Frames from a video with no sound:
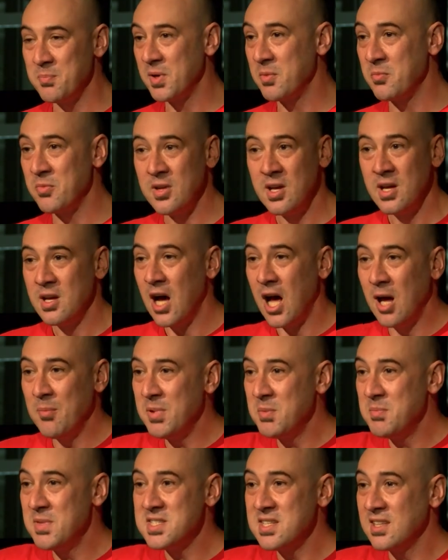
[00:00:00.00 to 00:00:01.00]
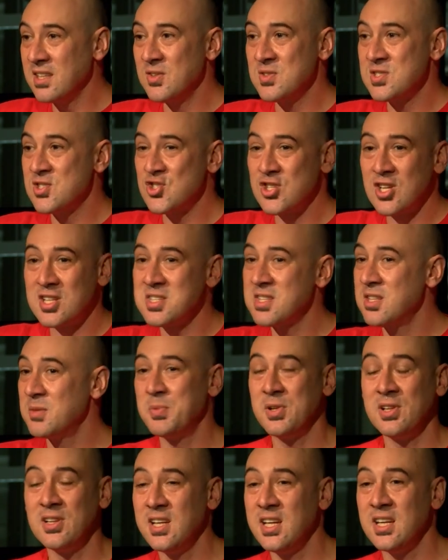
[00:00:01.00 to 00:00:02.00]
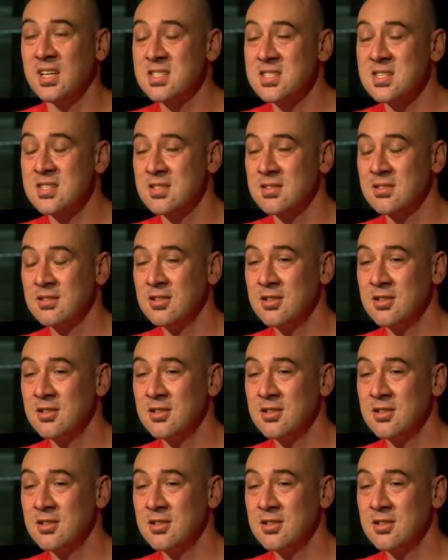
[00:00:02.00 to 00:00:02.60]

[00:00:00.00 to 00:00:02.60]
But I'll Be Missing You is just the police